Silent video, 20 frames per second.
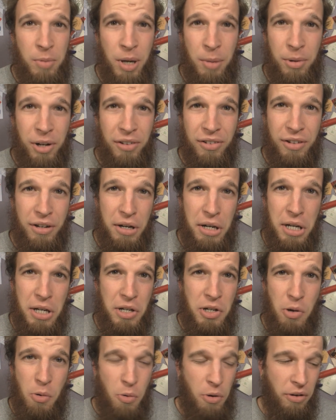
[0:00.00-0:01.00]
The baby doesn't
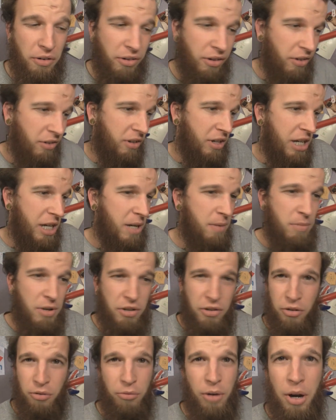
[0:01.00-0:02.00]
need toys, it doesn't need to be
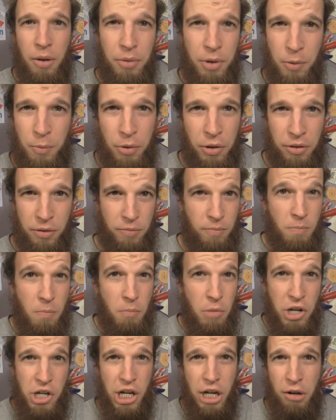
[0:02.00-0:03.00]
surrounded with
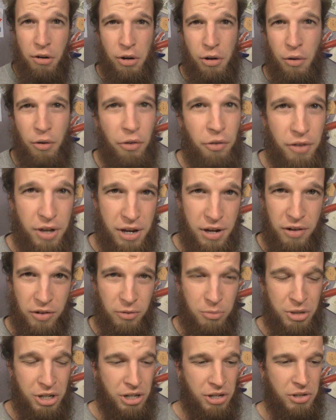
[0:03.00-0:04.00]
material
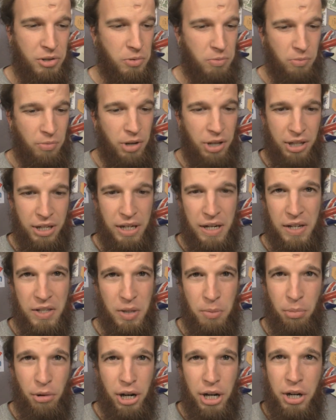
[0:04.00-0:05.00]
things because really,
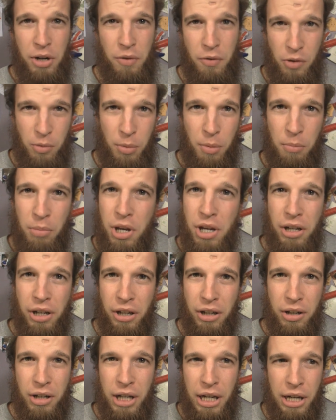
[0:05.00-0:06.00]
it's a brand new human
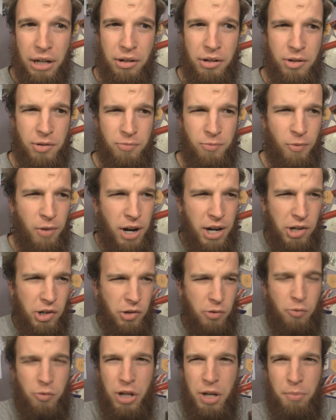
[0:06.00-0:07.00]
being, and why
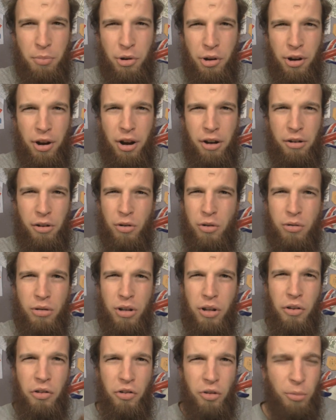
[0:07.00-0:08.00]
should we put our own
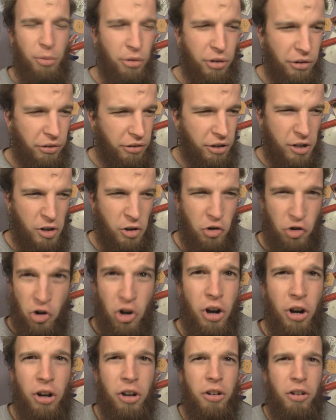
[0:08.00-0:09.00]
consumeristic
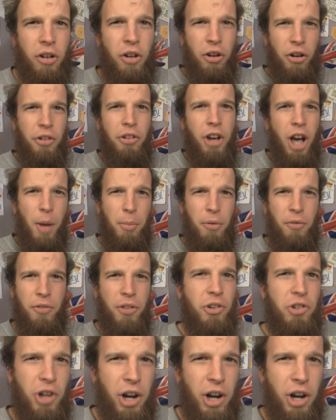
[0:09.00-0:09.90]
junk on top of the